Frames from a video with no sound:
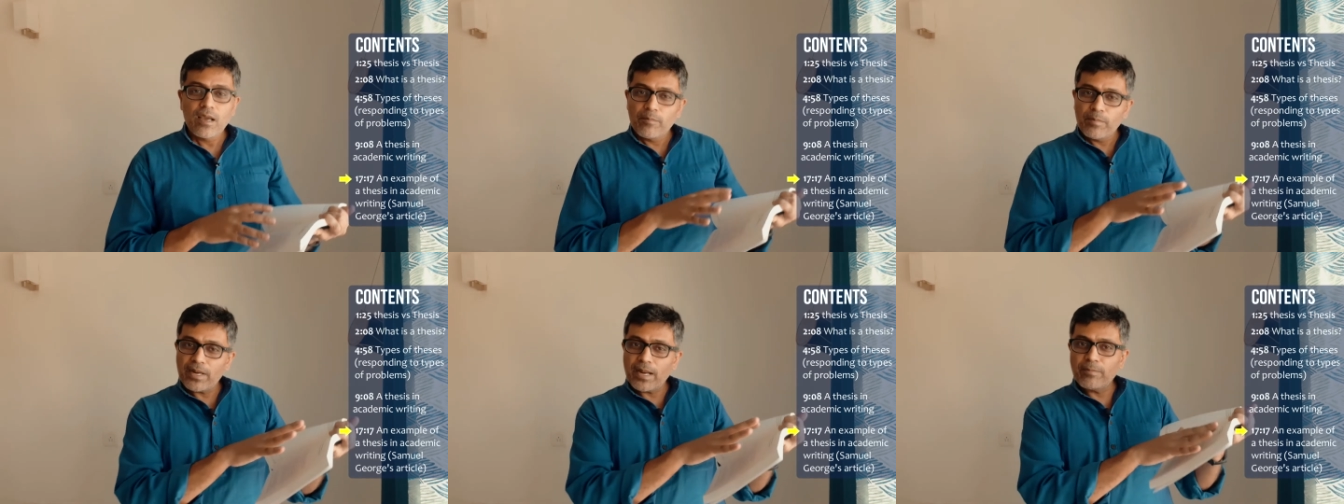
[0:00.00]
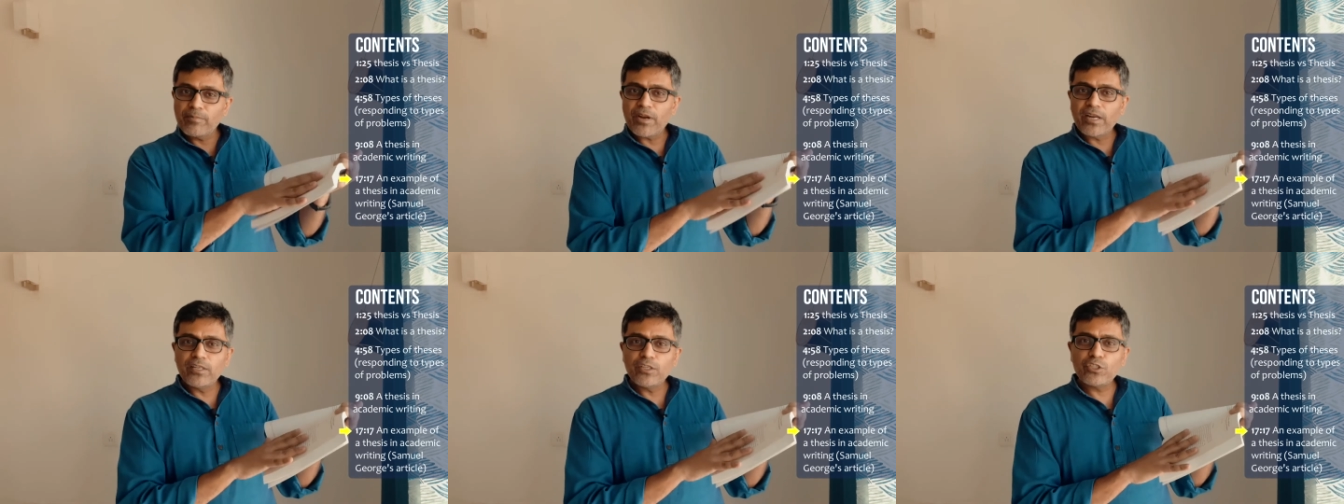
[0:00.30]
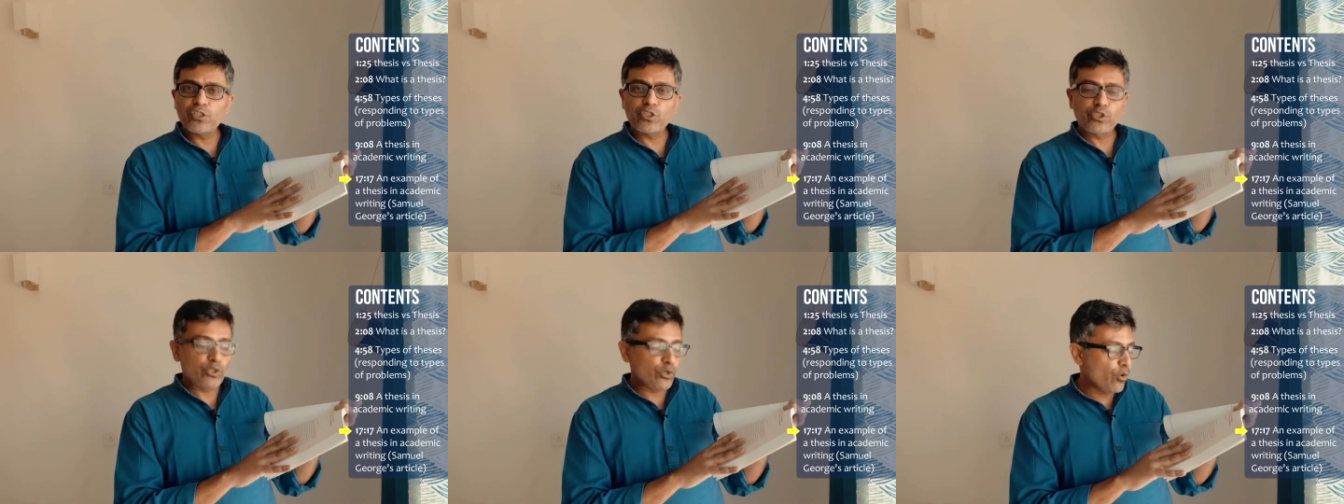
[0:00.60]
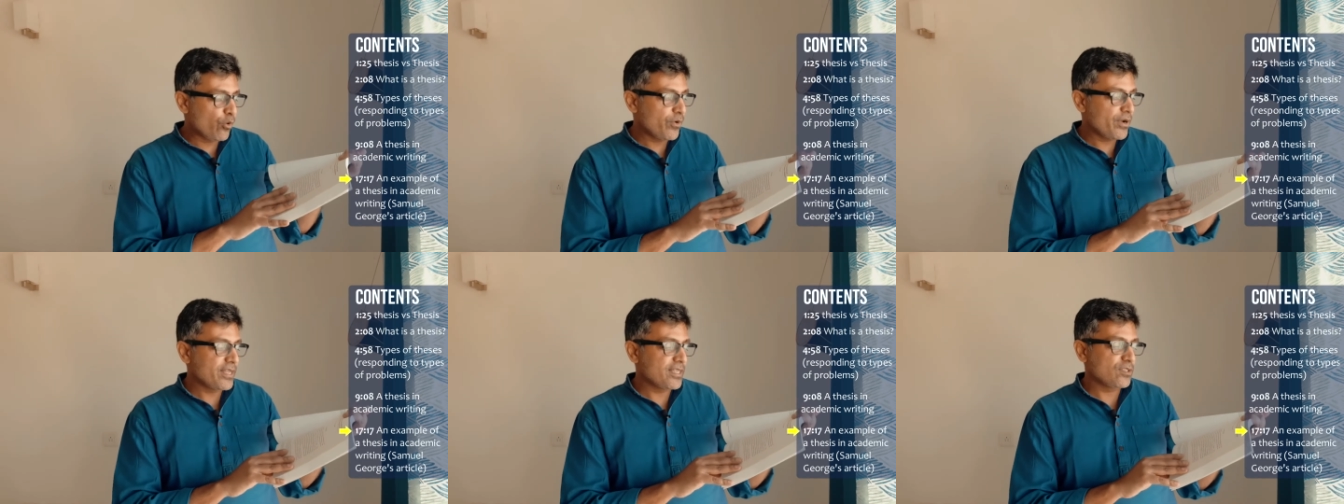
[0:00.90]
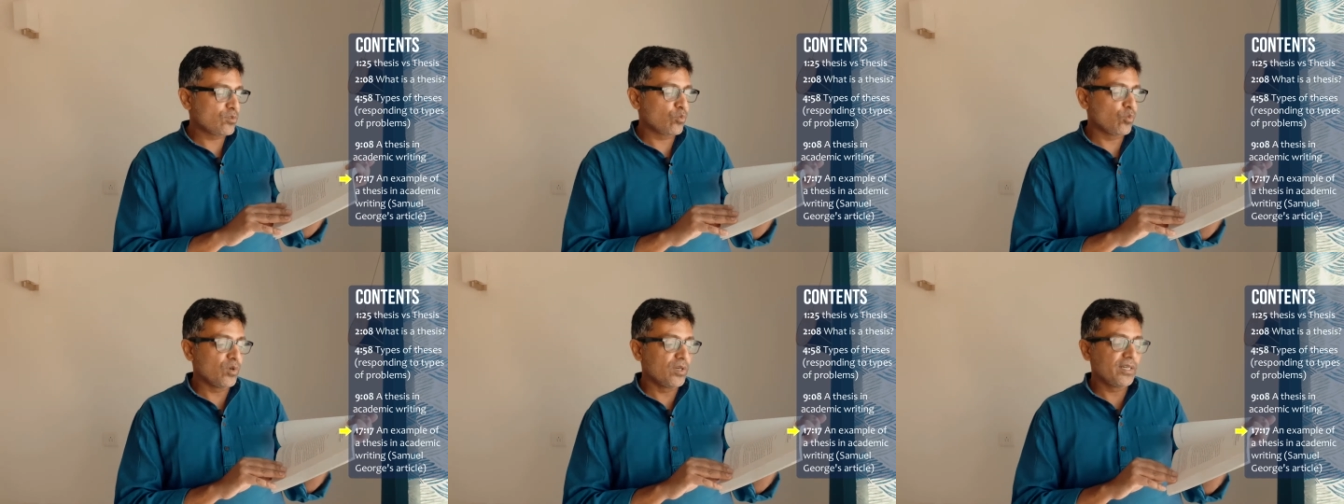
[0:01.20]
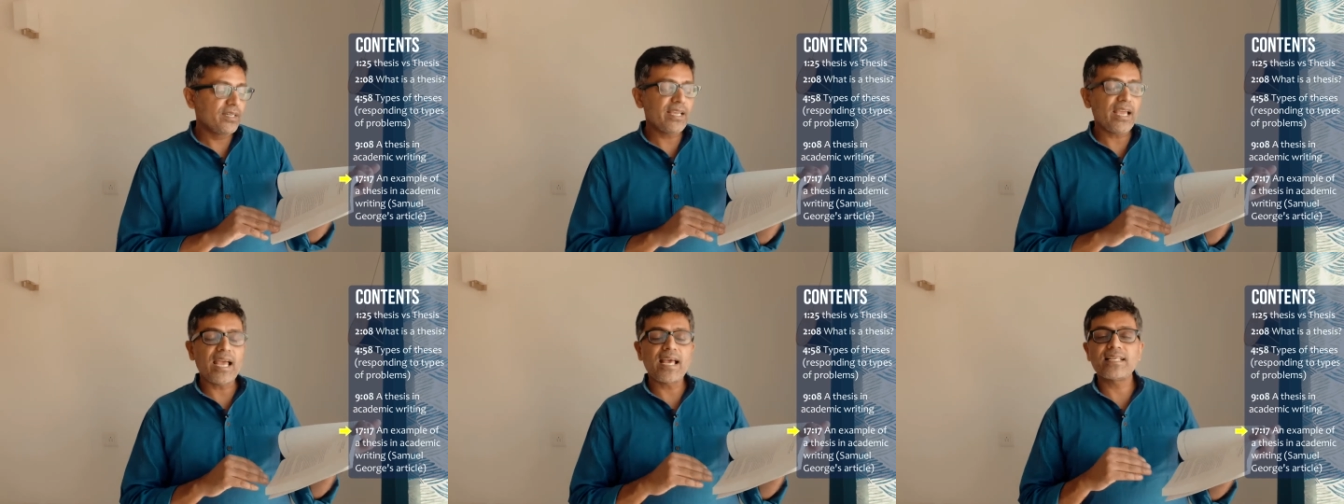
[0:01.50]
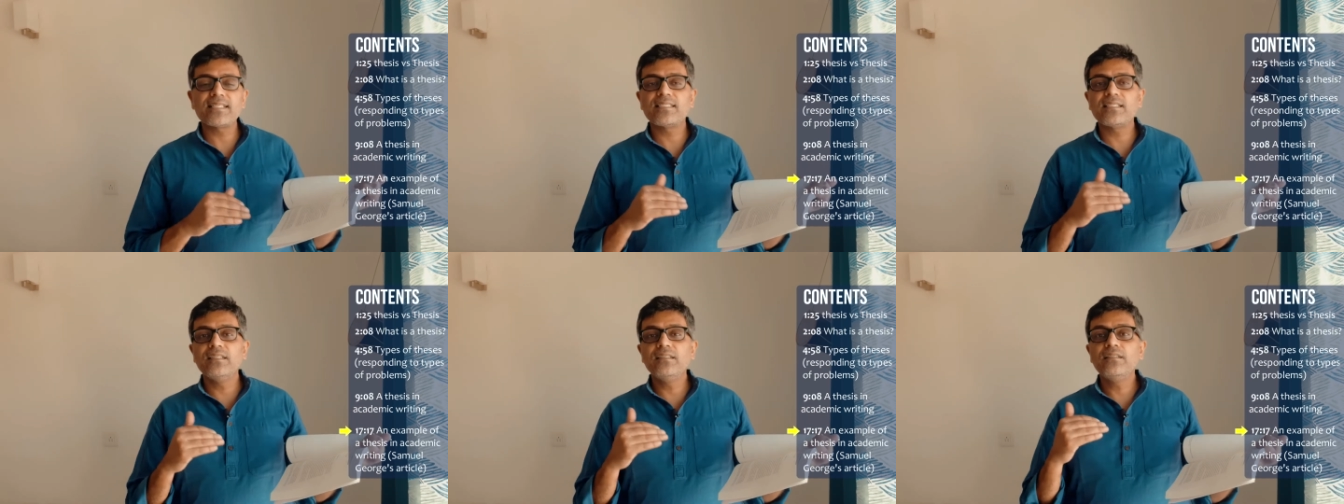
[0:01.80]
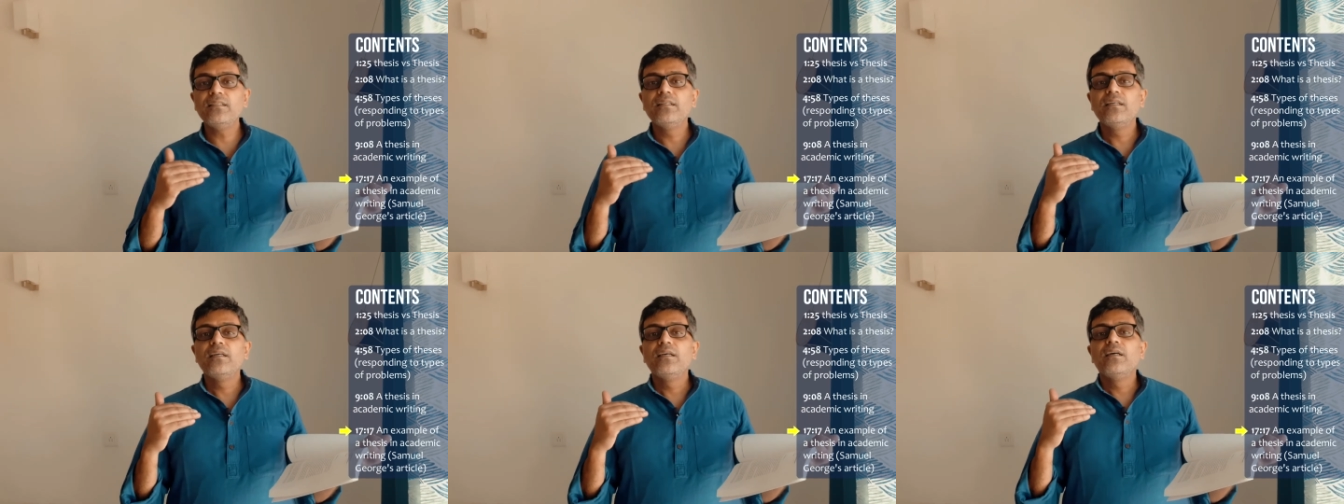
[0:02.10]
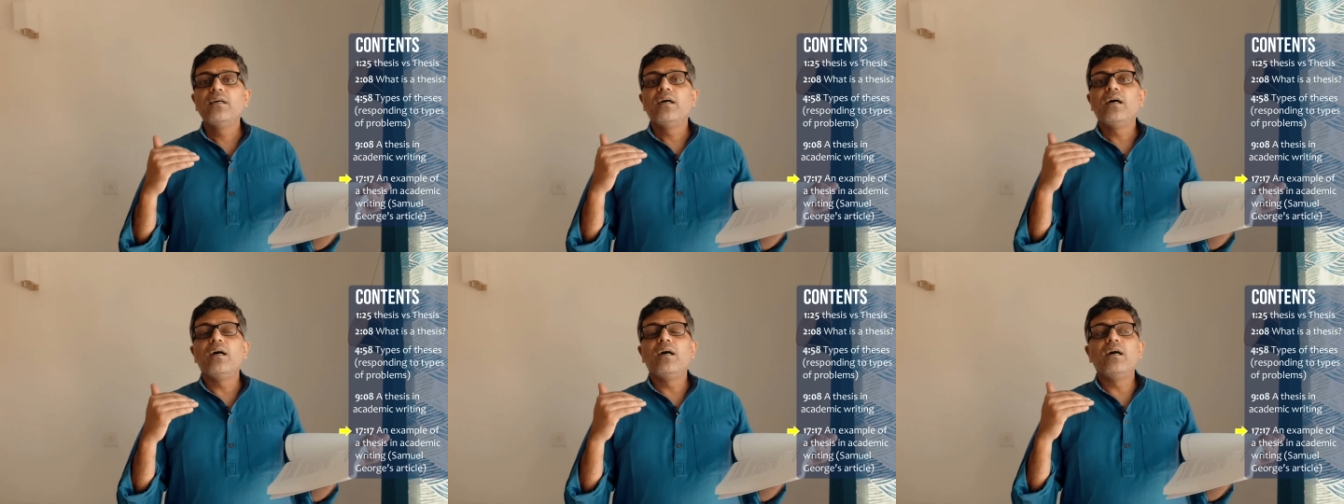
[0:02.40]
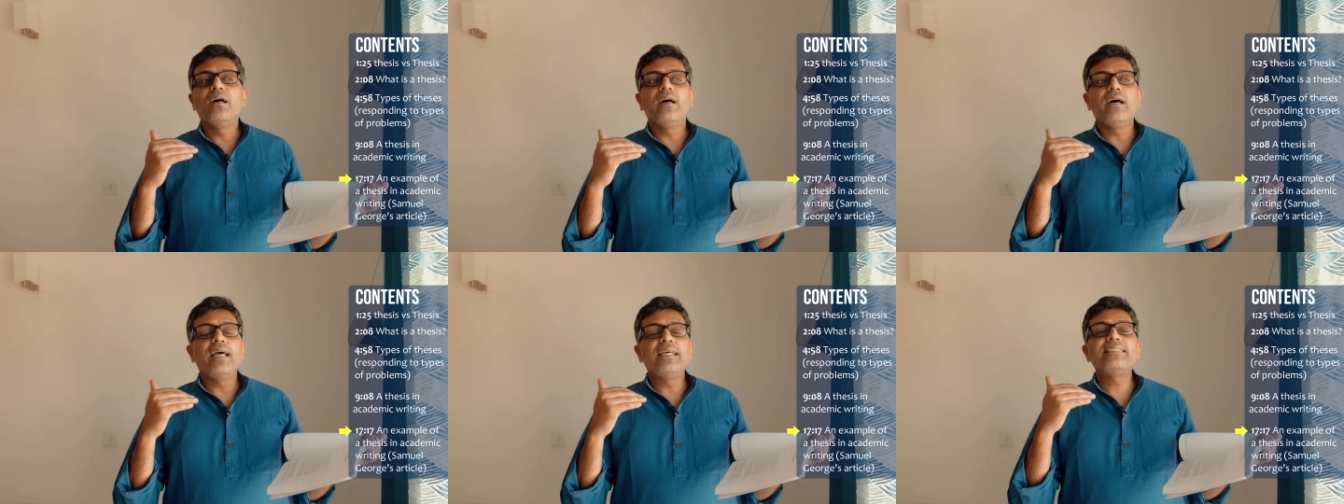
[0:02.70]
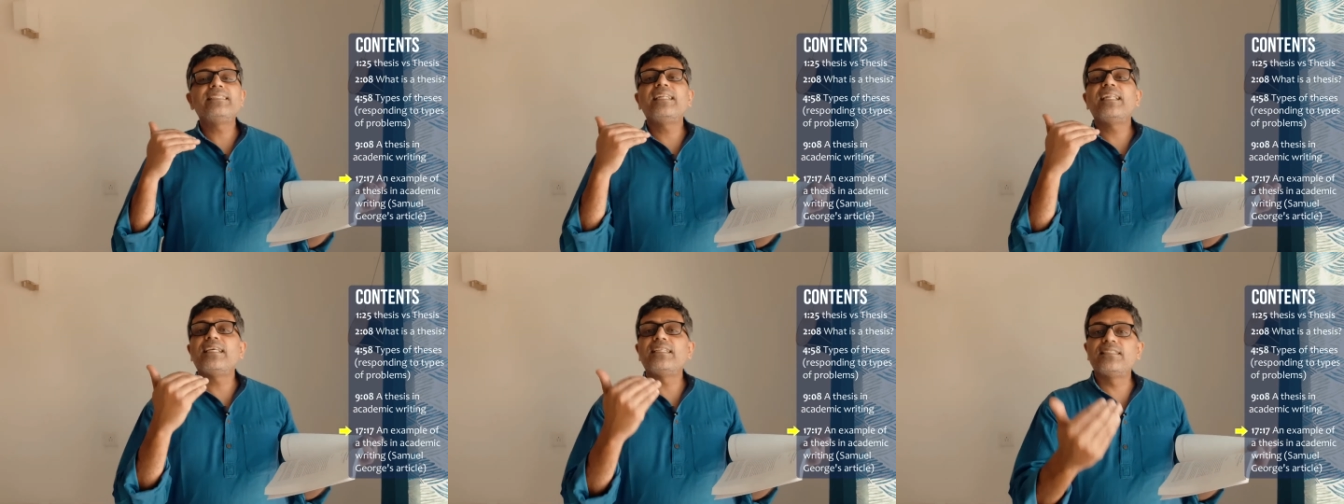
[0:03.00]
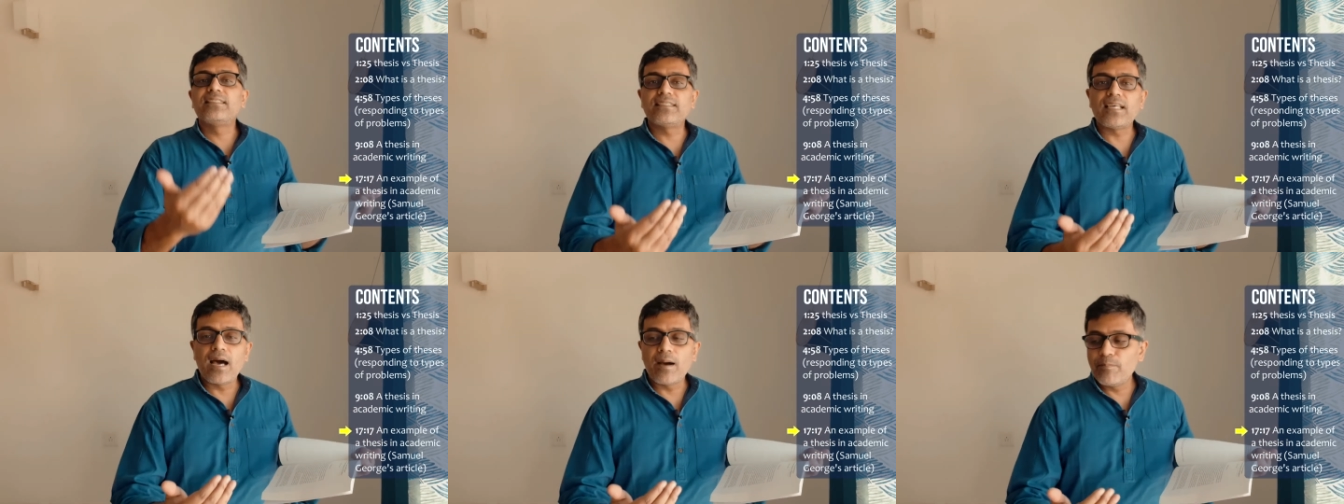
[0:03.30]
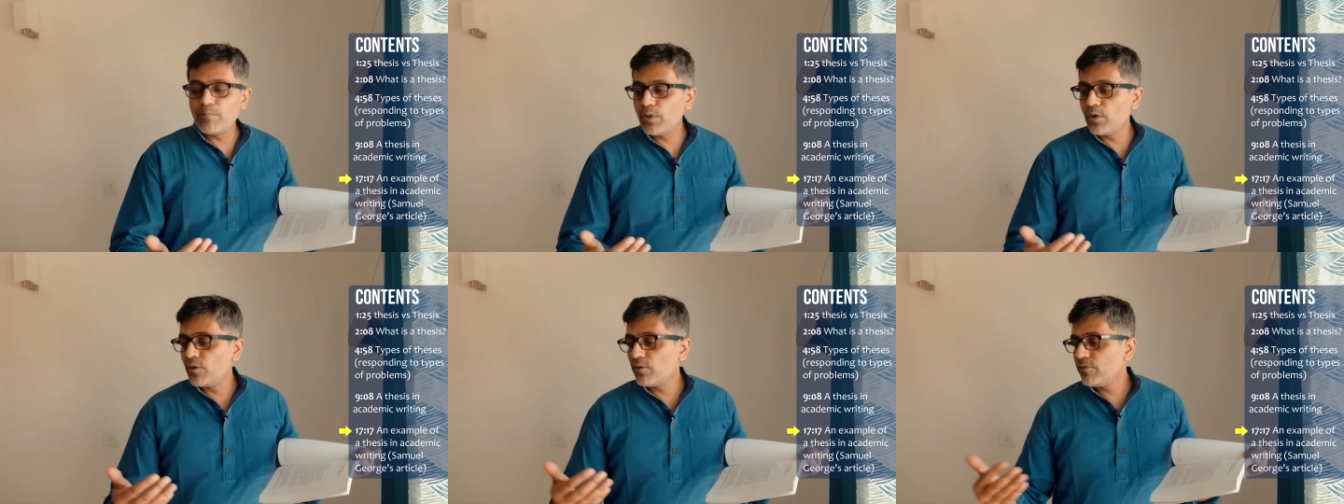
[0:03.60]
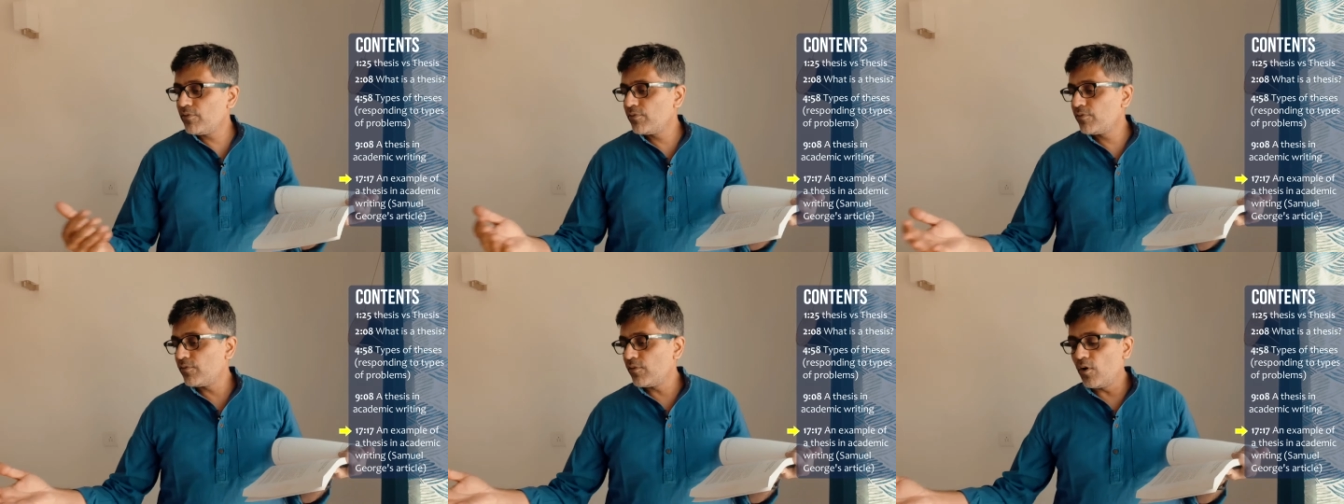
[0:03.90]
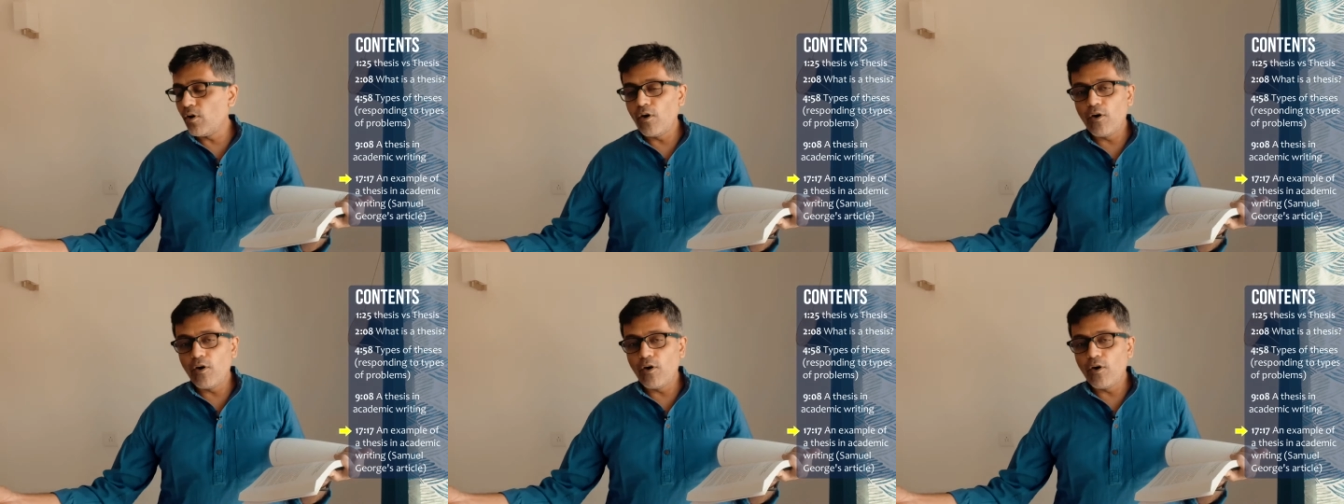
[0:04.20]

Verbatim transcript: but I'm trying to show his work as a uh, as an example of,